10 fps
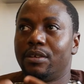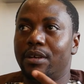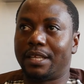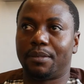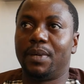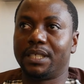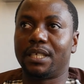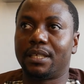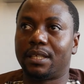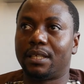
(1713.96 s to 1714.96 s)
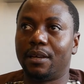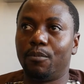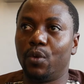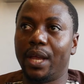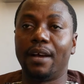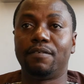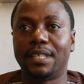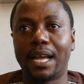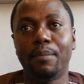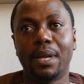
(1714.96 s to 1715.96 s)
as much as we have
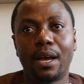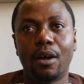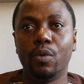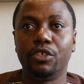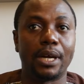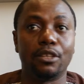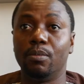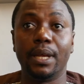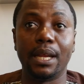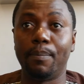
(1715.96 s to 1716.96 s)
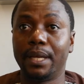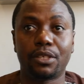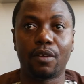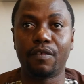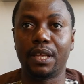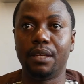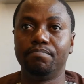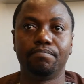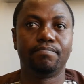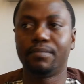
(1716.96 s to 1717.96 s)
time now, we try to make the best of it
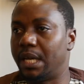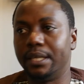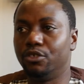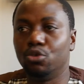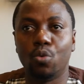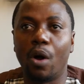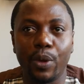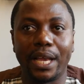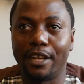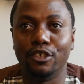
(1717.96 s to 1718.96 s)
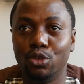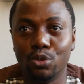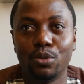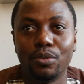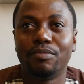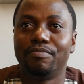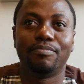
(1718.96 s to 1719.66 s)
and do what we can do,